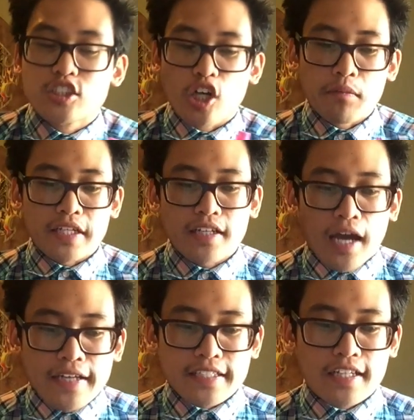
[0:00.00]
Germany
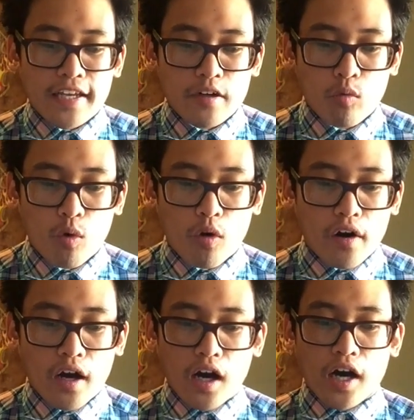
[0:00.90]
declared
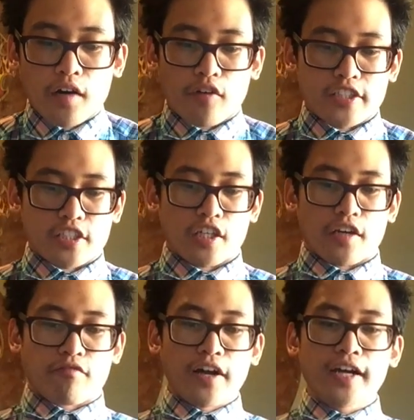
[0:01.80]
war on Russia
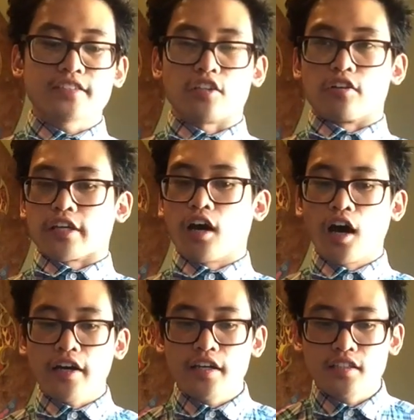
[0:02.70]
and France in early
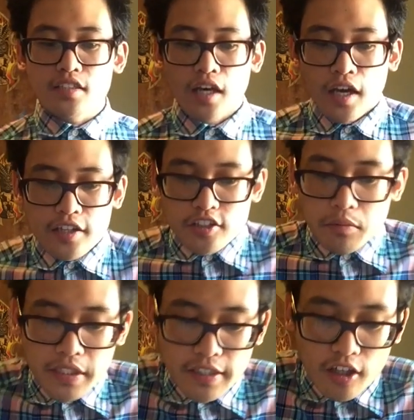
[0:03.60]
August.
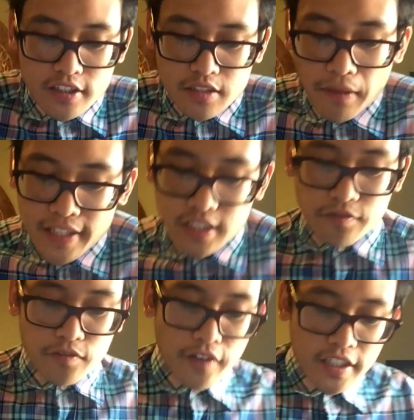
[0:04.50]
Germany launched
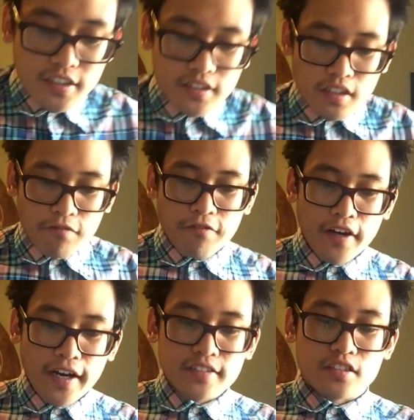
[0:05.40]
massive invasions on
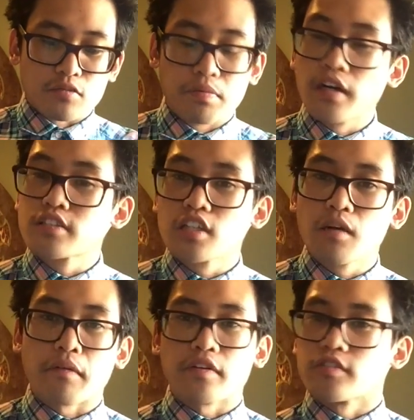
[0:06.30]
France through
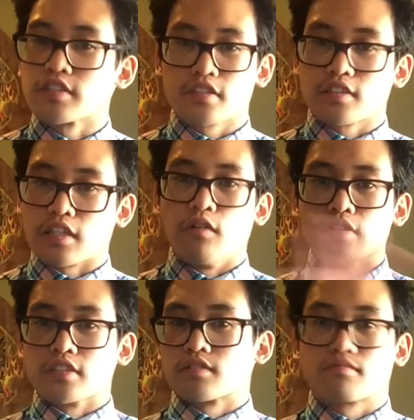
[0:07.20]
Belgium. I mean, it was
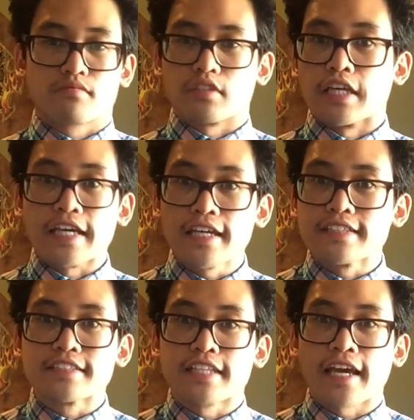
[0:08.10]
just
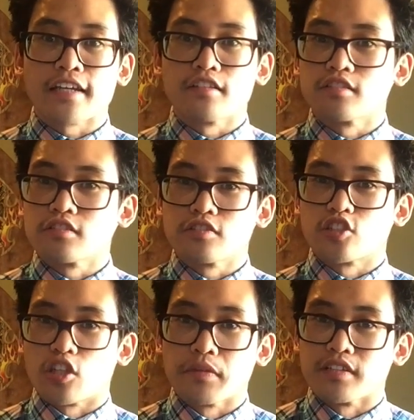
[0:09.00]
insane.
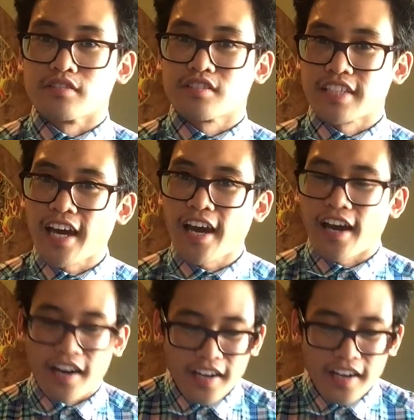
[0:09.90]
Germans, yeah.